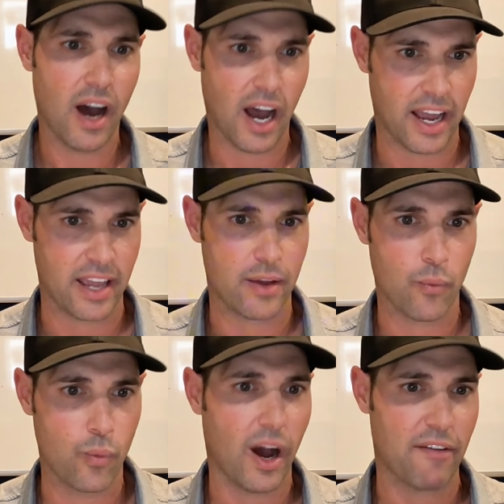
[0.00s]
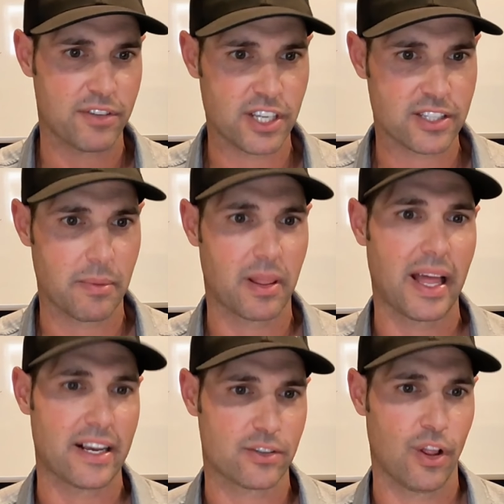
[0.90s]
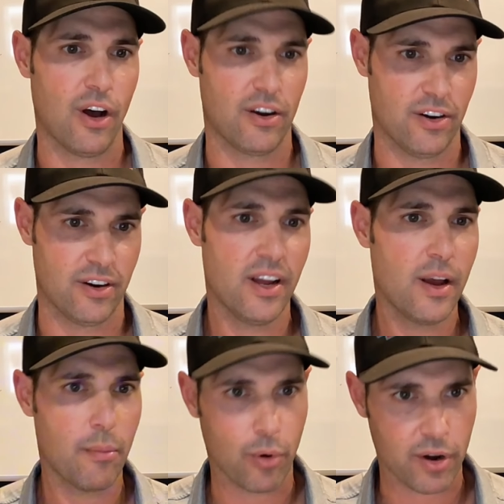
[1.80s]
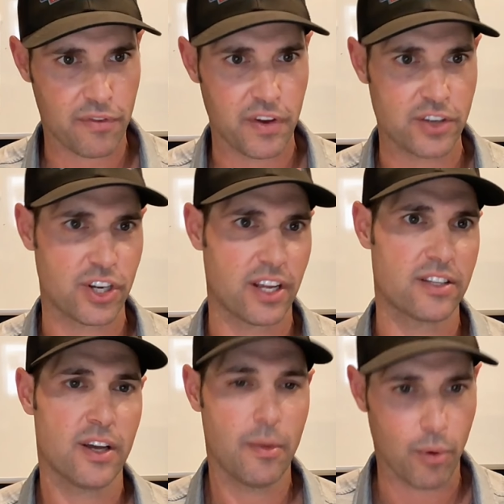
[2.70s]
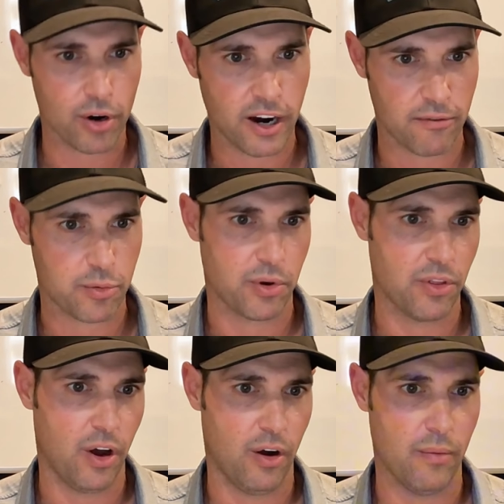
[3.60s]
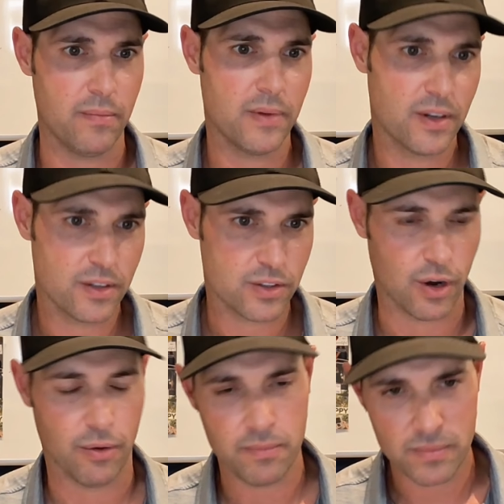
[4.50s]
I will have a system that lasts longer, more efficient, more comfortable in the home. So